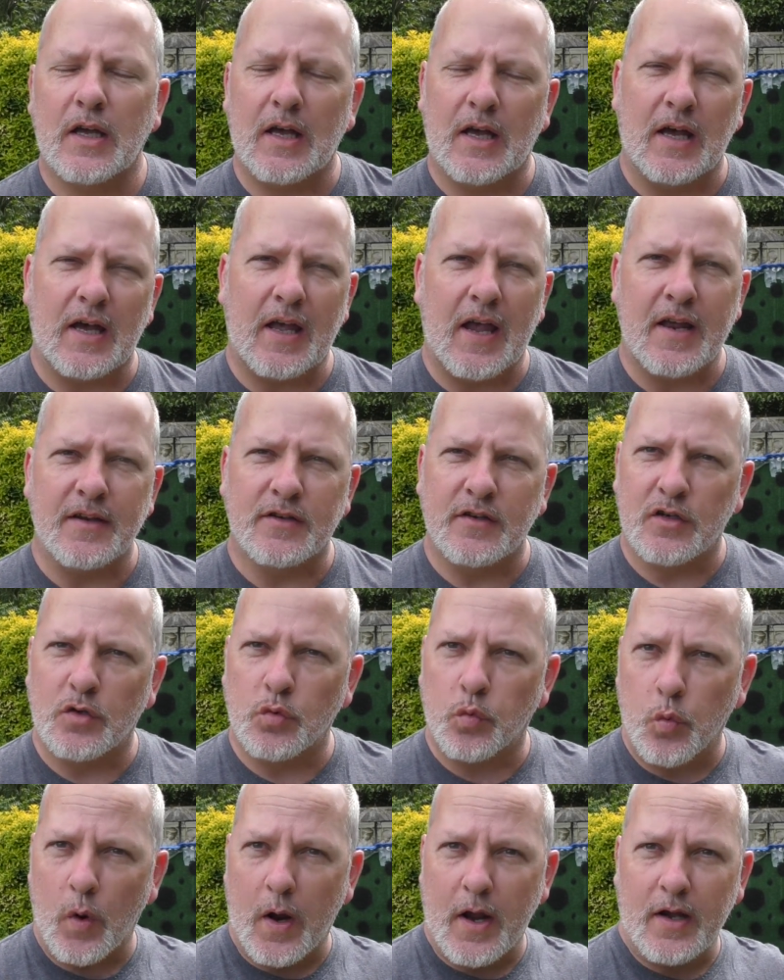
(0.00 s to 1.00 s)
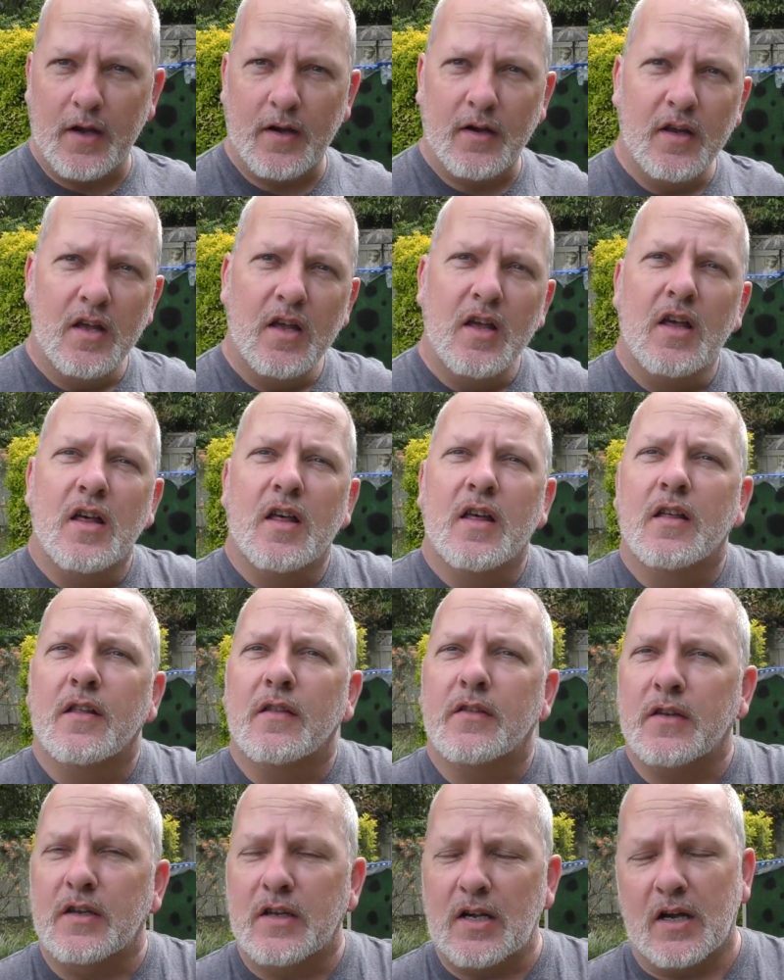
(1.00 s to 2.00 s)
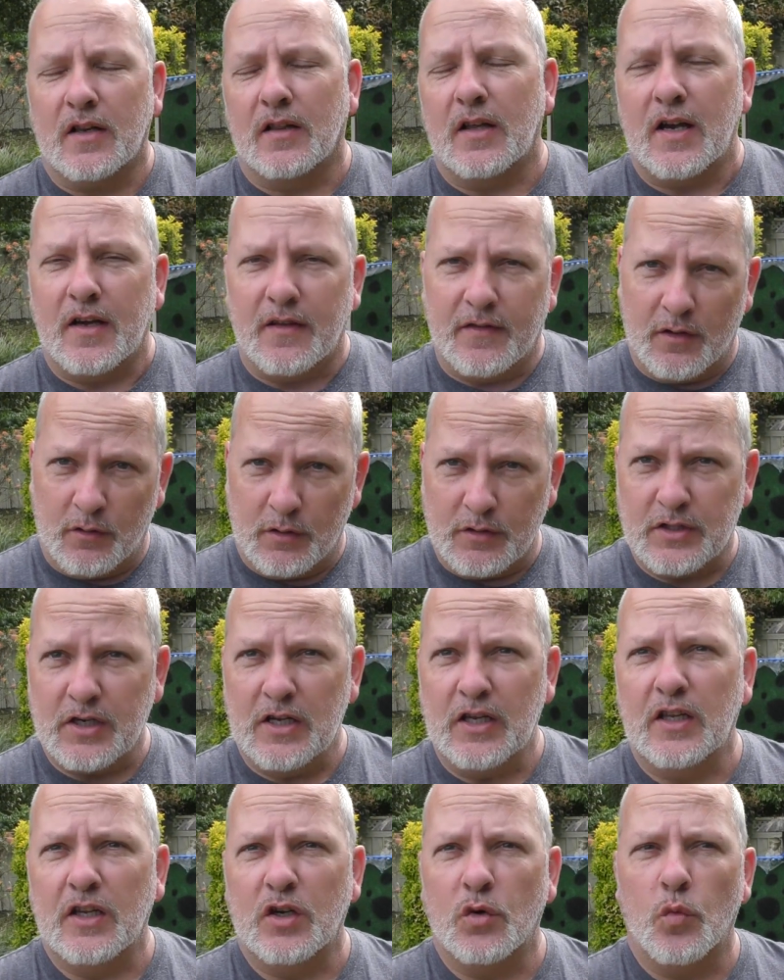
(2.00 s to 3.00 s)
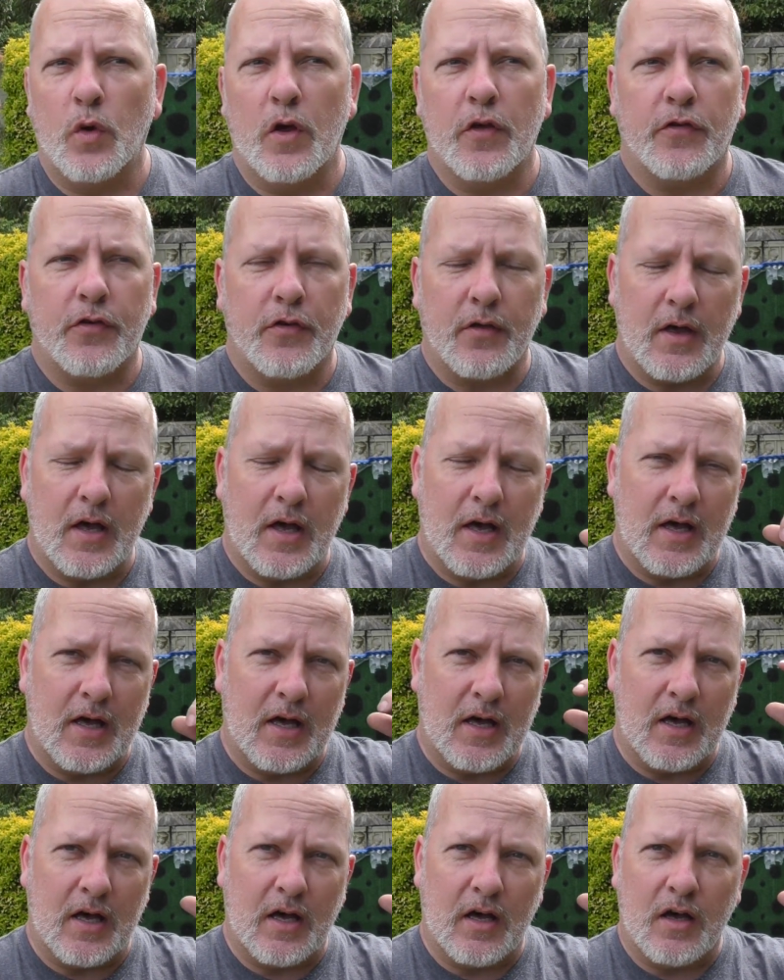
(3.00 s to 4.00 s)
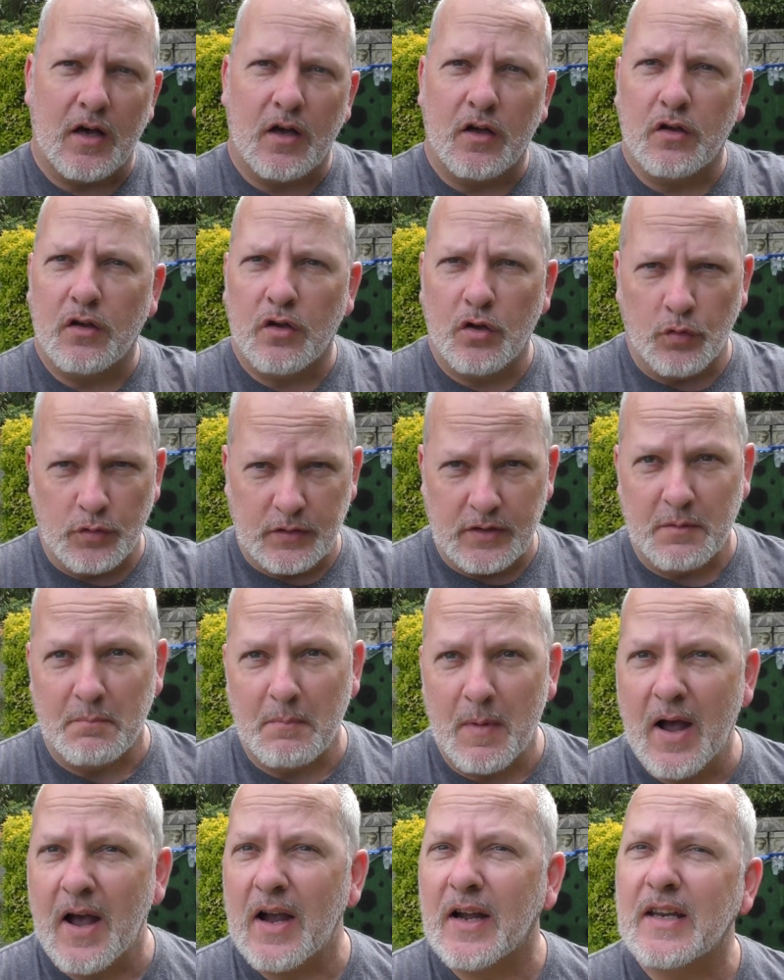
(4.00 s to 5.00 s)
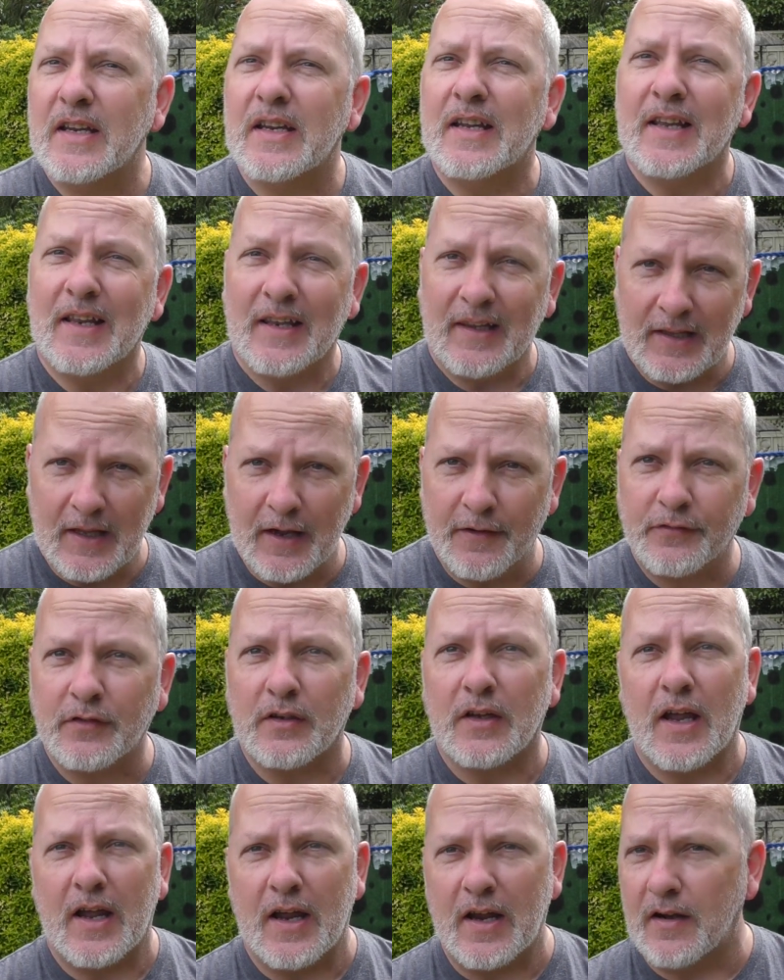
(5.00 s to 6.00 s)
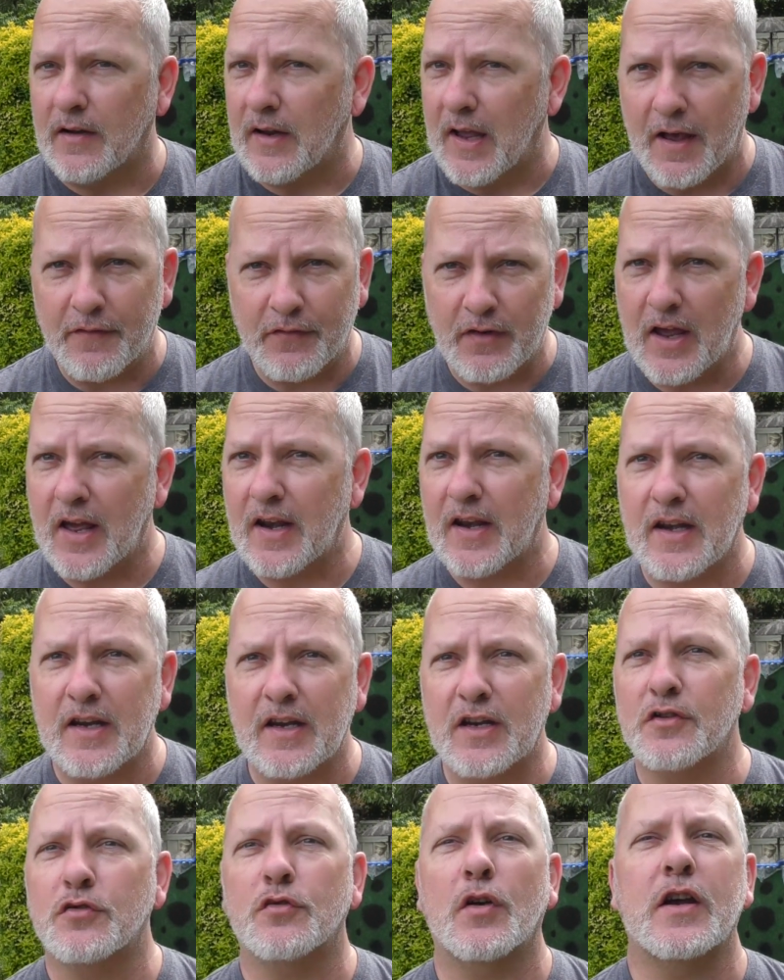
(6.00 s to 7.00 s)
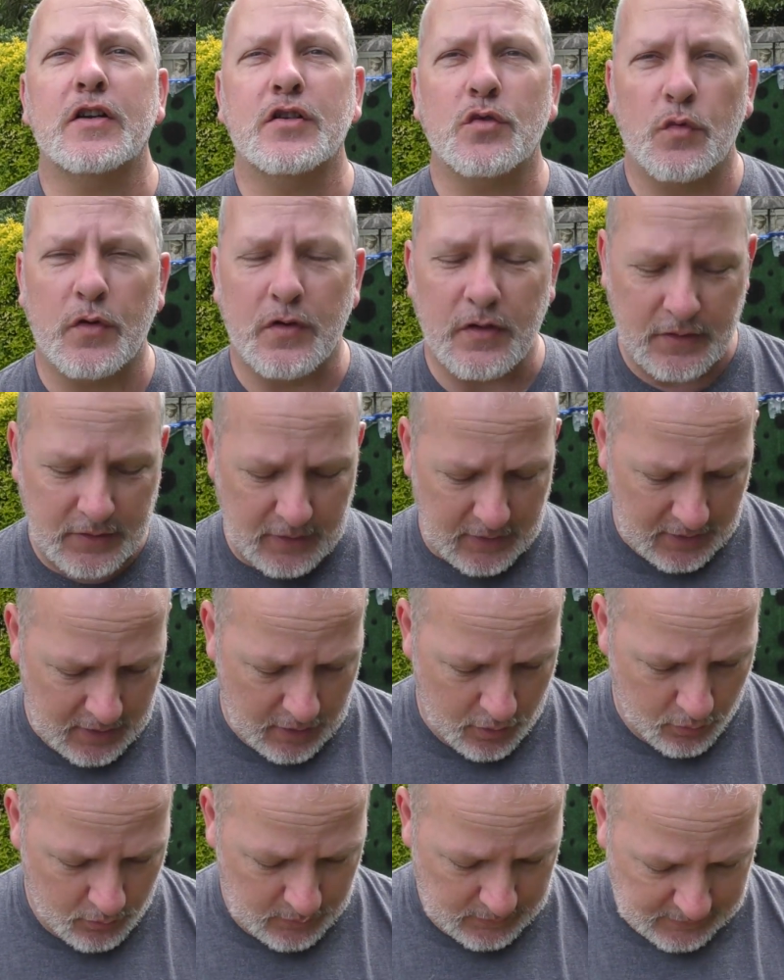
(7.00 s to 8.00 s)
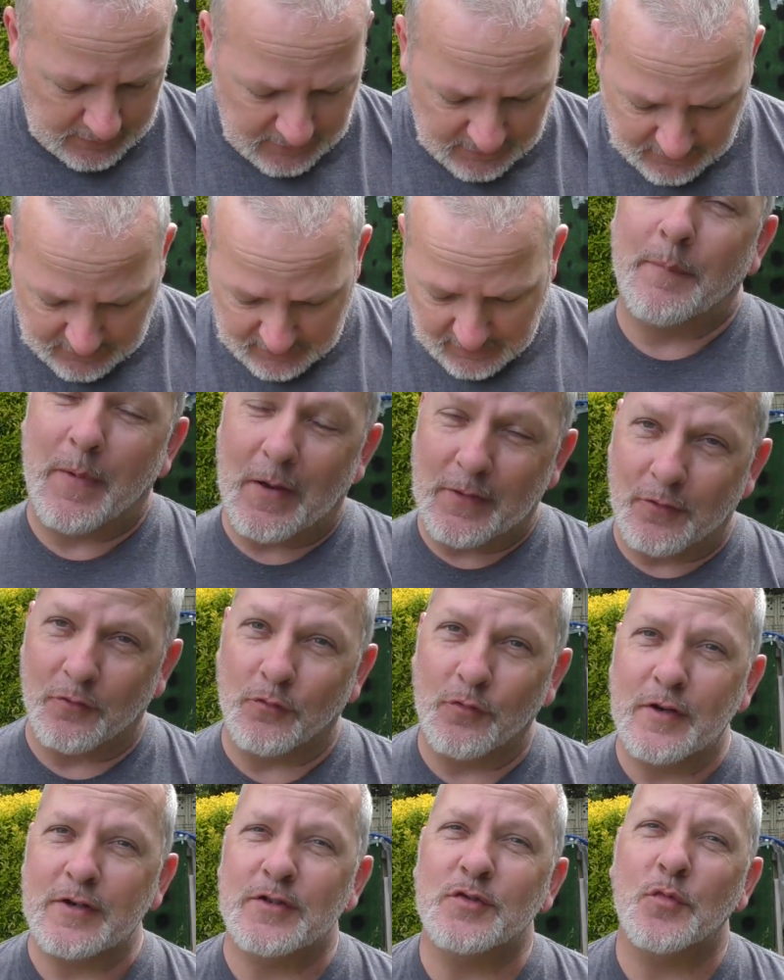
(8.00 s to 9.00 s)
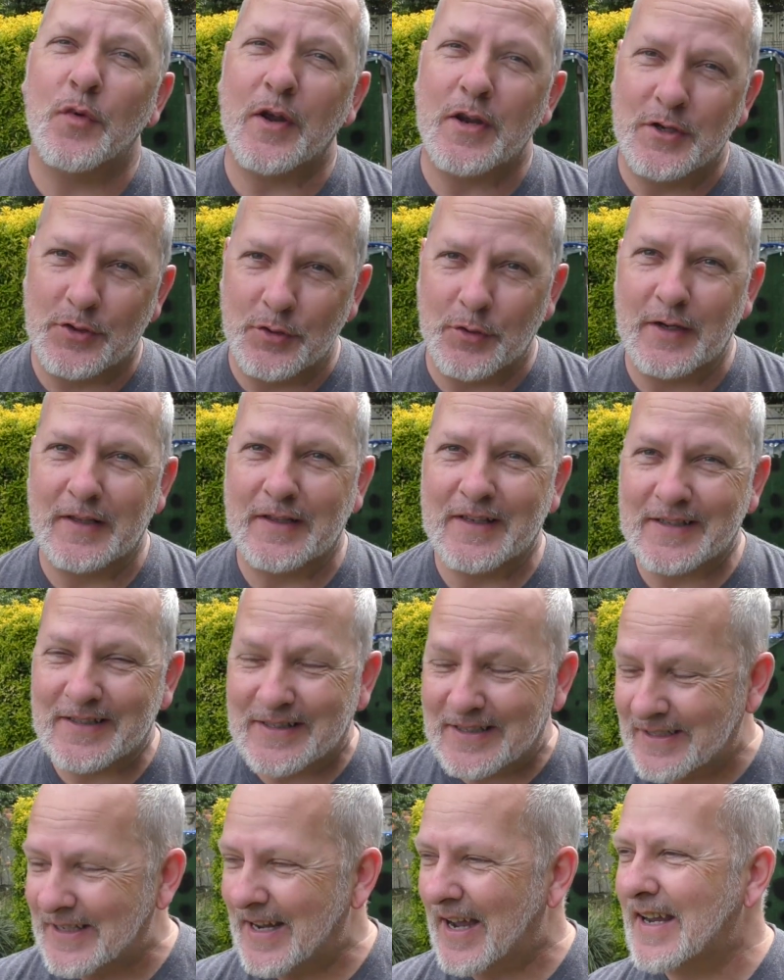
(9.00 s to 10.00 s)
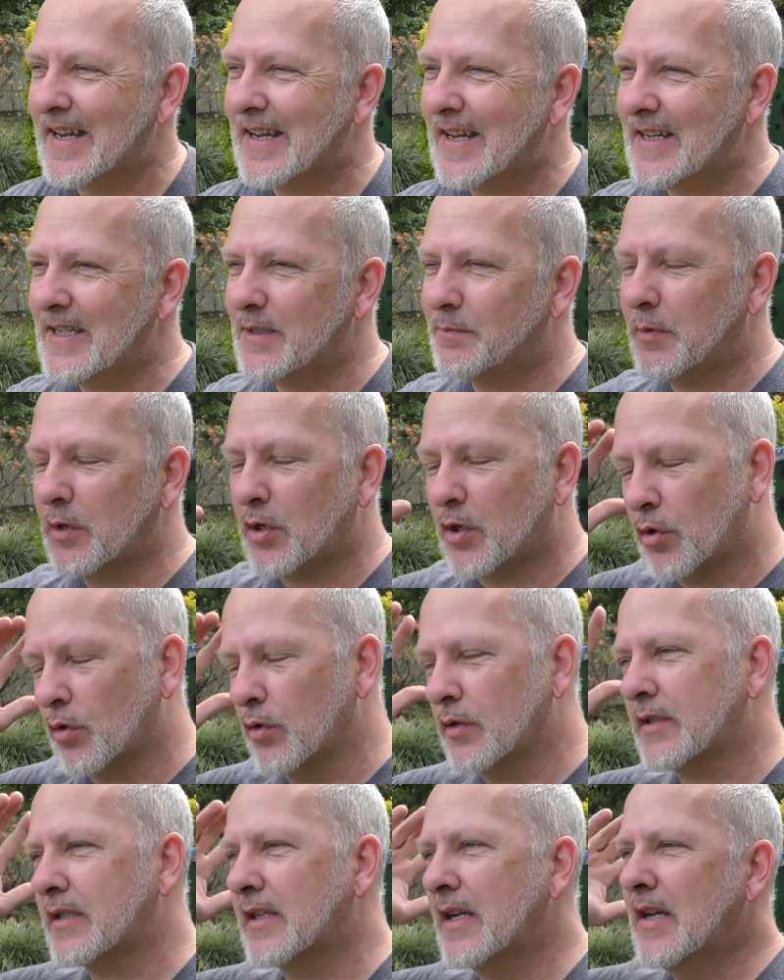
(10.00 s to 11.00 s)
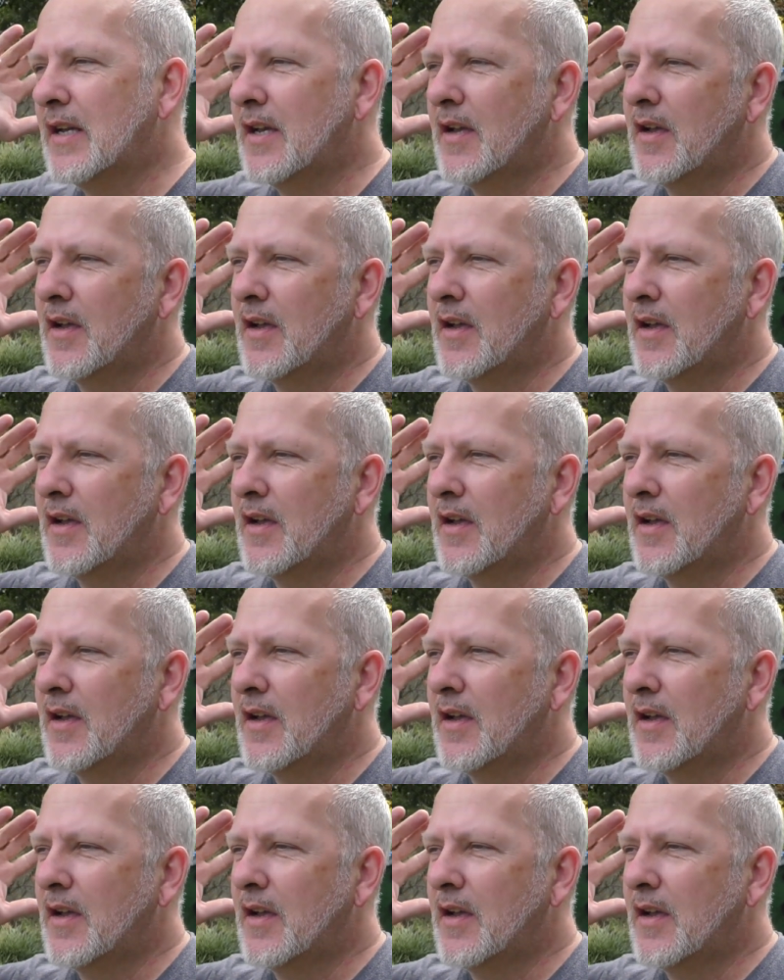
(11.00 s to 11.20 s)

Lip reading: ended when the young lady that I was dealing with, who was in marketing, left, and haven't had any interaction with Ozito since. But the reason we're doing this today is because